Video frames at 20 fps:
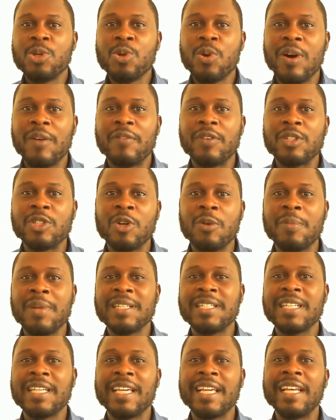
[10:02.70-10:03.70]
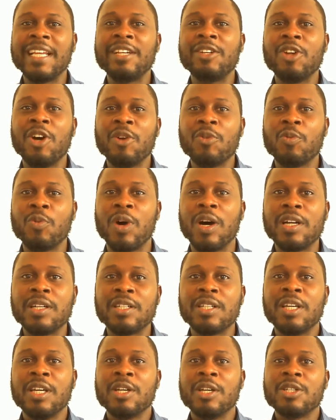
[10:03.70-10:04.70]
have automatically done what?
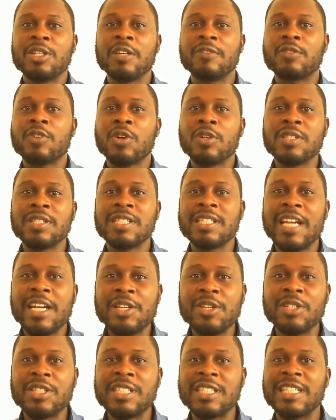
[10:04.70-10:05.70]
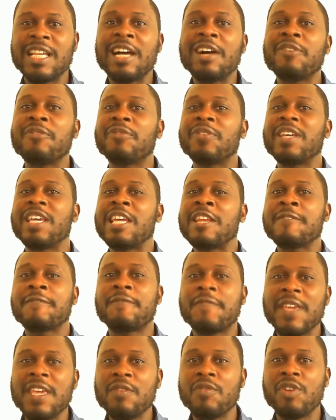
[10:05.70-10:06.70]
You have considered yourself
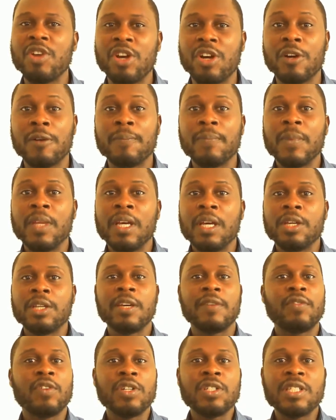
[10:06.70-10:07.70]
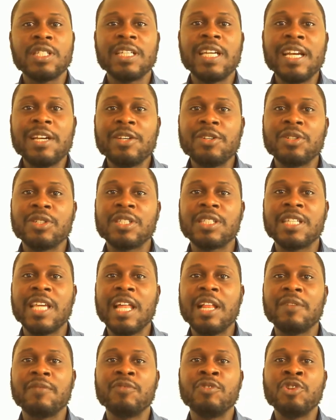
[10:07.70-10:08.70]
inferior. You have considered
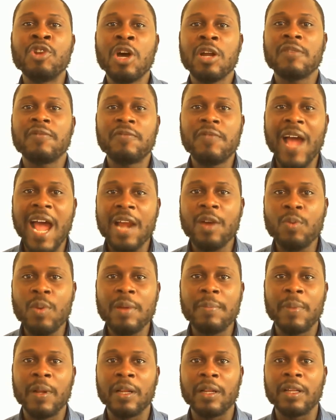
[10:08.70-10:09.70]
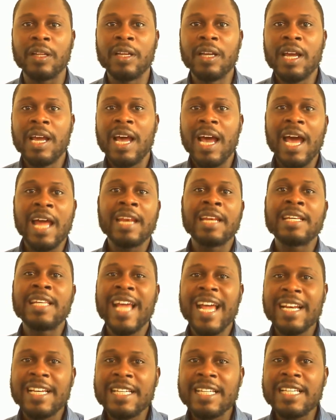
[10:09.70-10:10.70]
yourself not valuable. And
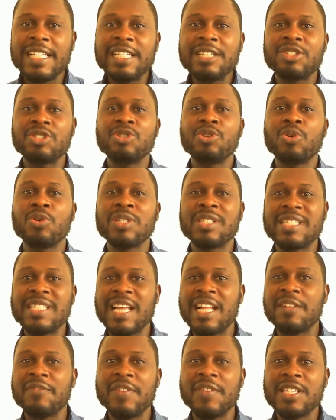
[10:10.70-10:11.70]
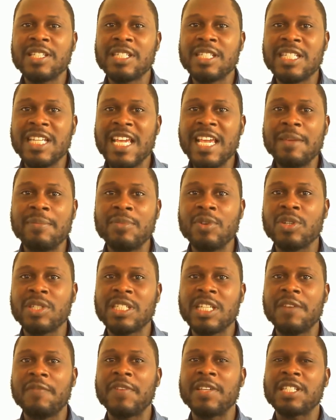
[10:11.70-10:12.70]
that is your self-esteem. Your
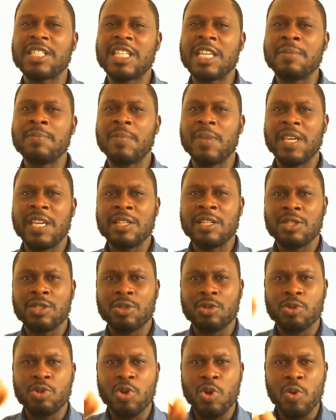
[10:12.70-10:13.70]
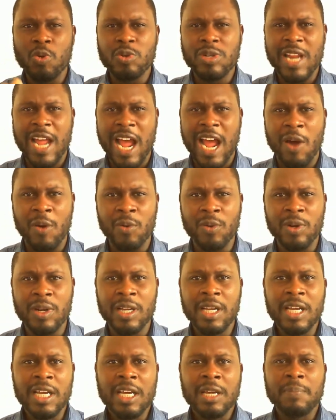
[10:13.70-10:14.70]
self-esteem begins to go down,
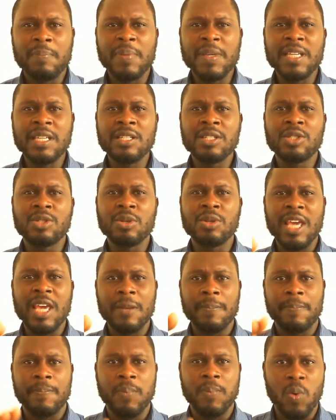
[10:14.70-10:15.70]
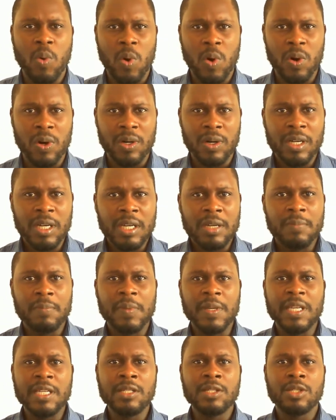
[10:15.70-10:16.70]
begins to get poor,
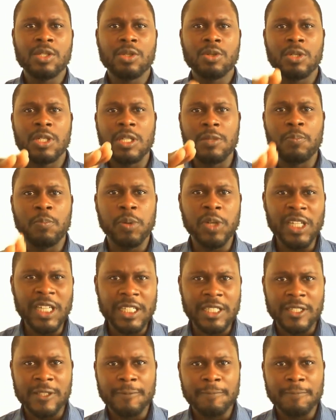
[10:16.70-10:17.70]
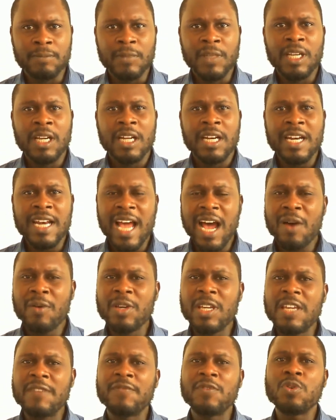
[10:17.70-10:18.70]
begins to deplete. Now,
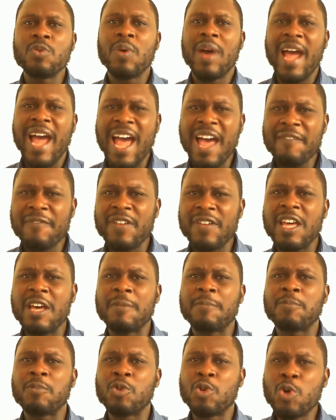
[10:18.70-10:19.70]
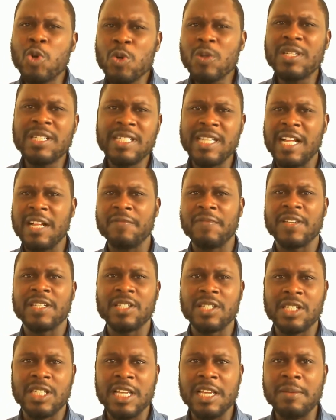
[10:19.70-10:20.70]
if you have a good
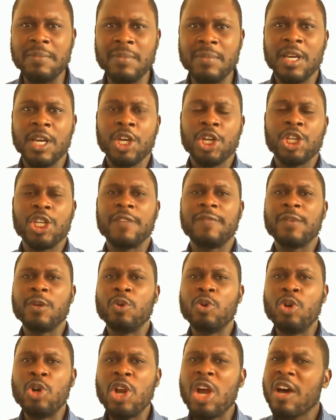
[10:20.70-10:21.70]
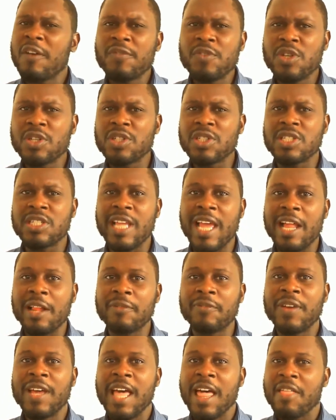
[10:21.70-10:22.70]
self-esteem, if you love yourself,
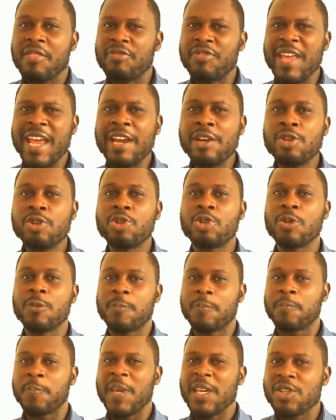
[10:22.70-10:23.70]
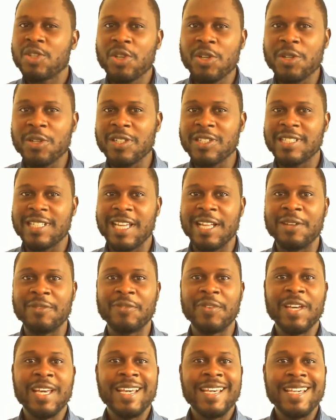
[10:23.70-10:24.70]
then you should picture yourself
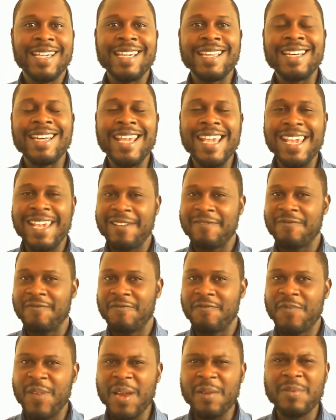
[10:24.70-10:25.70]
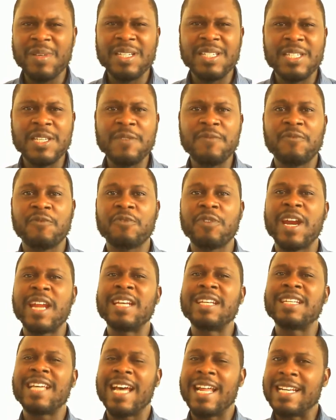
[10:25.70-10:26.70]
in a very
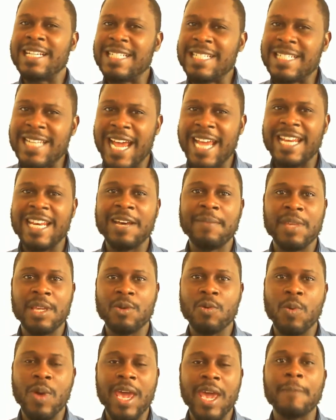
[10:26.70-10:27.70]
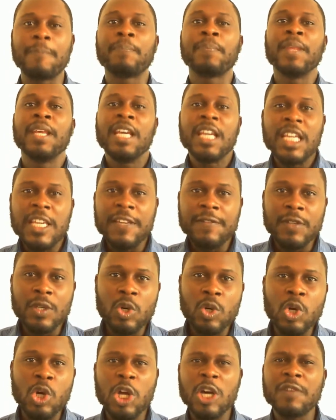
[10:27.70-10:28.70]
different and dynamic way. If you
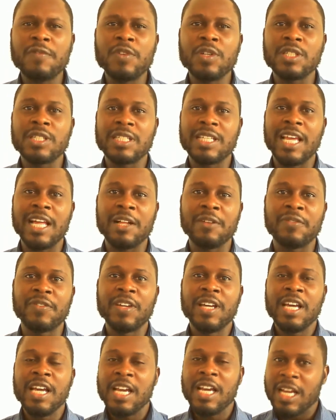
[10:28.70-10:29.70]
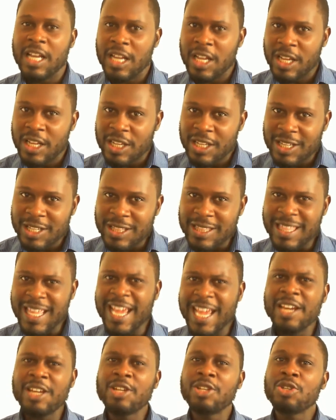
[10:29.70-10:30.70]
love yourself,
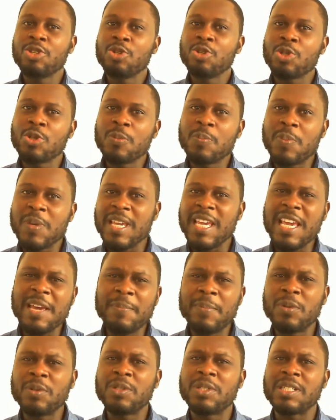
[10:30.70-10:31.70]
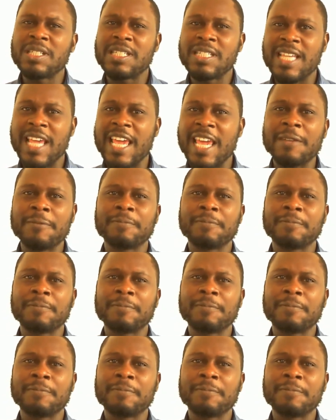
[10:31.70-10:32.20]
then you should be able to say,